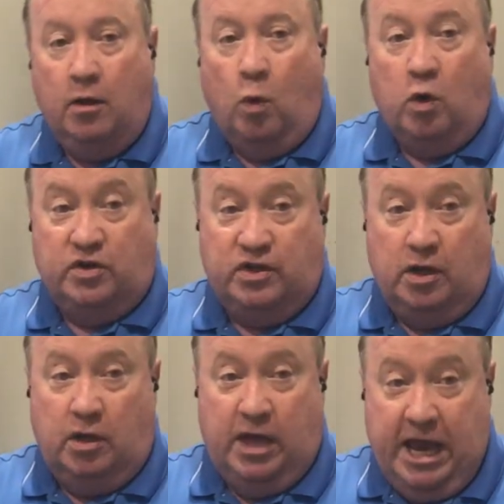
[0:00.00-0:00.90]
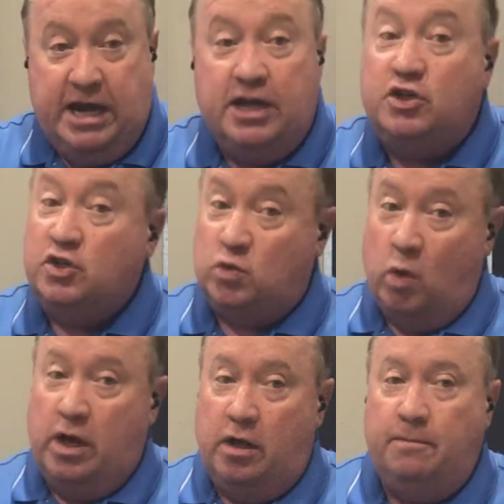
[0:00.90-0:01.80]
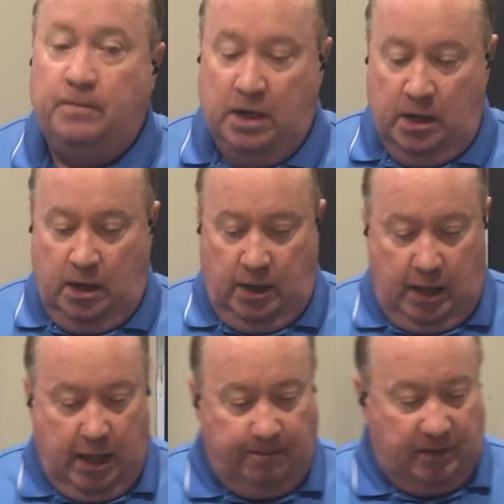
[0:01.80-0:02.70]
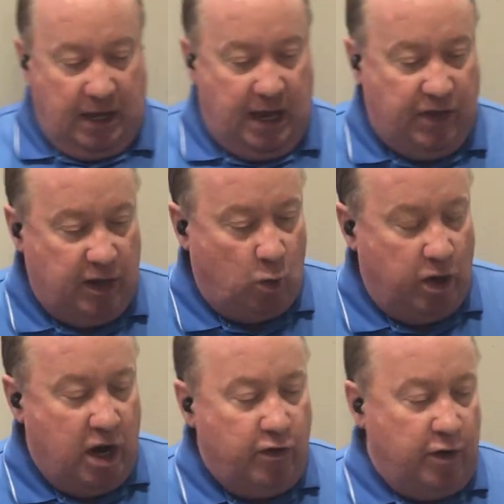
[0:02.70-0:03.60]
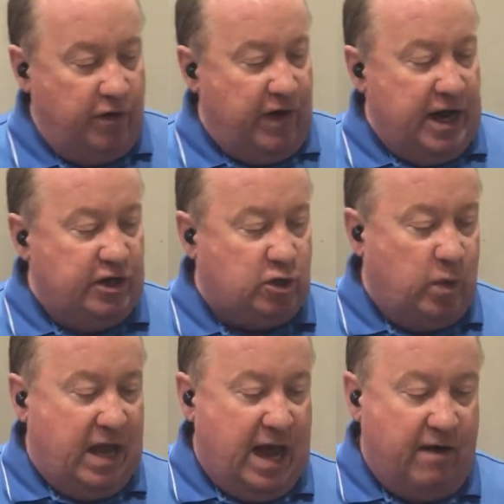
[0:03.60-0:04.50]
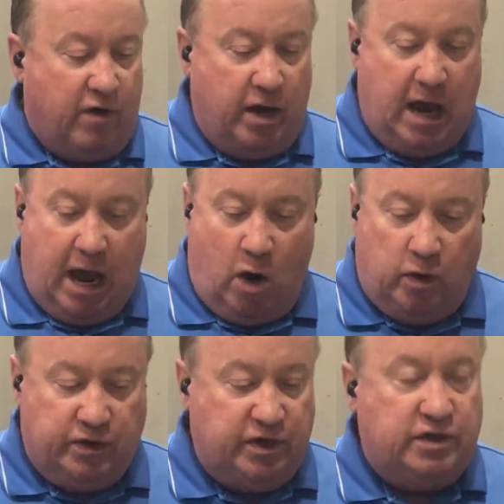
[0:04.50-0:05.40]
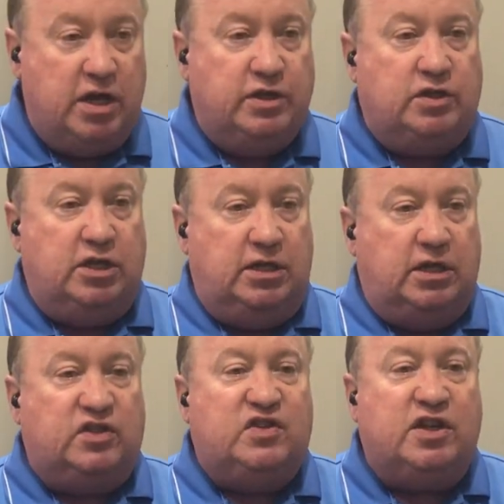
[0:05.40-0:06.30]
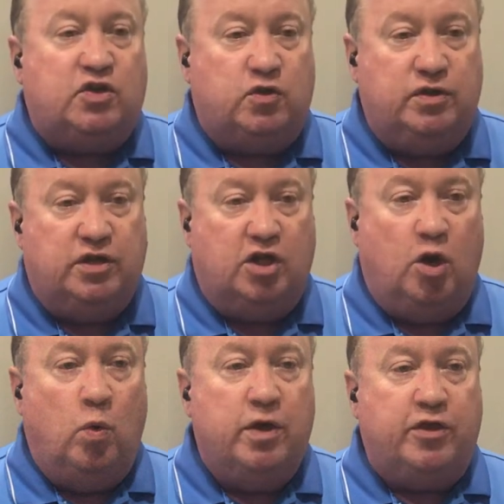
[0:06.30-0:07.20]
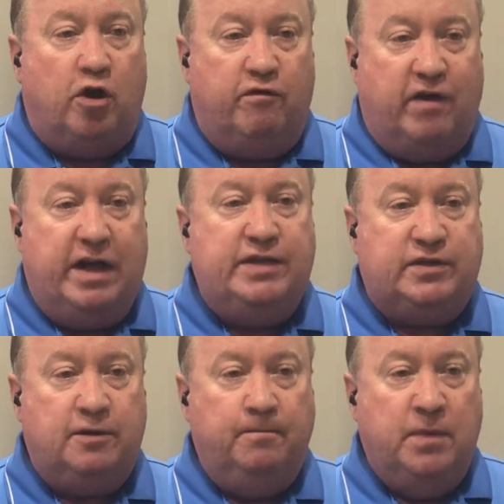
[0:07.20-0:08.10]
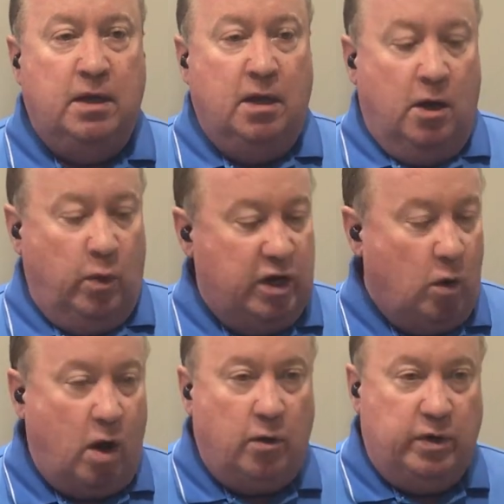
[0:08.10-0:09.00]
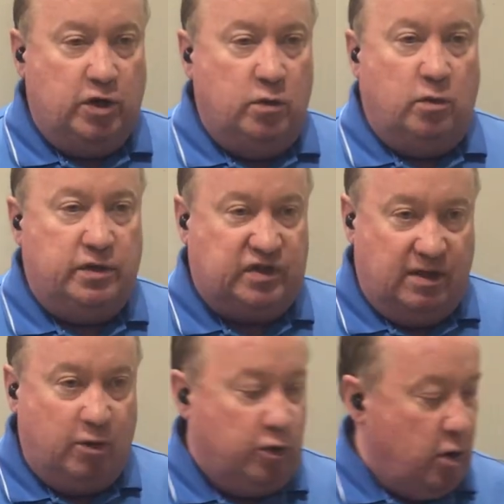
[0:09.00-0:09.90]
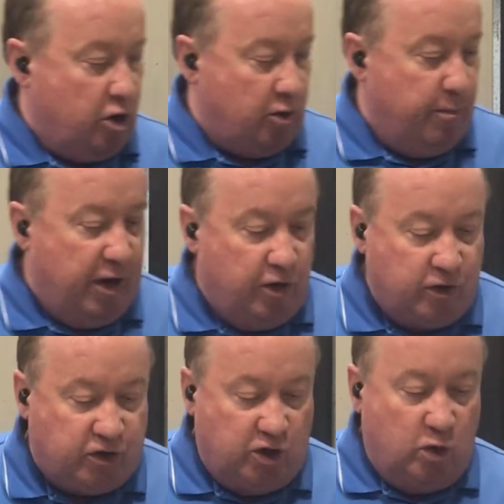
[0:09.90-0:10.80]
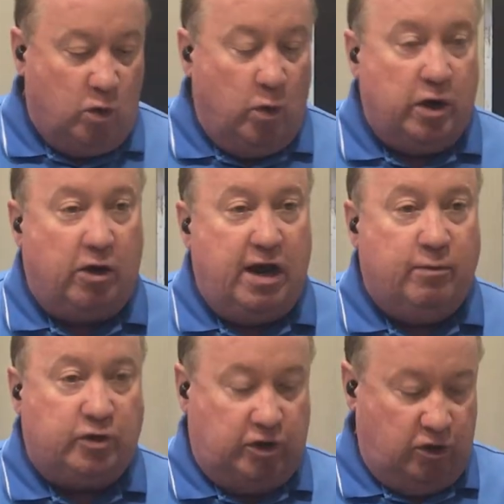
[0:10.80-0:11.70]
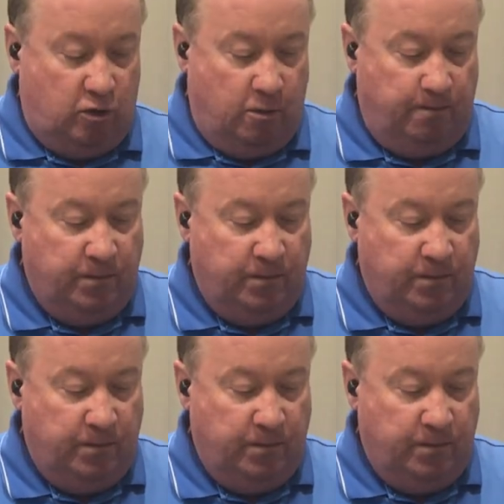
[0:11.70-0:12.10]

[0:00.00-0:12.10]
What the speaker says: or 8-inch as well. And then another advantage that we have on ours is the accessories that go with our vise. We do similar to what our competitors do. We are able to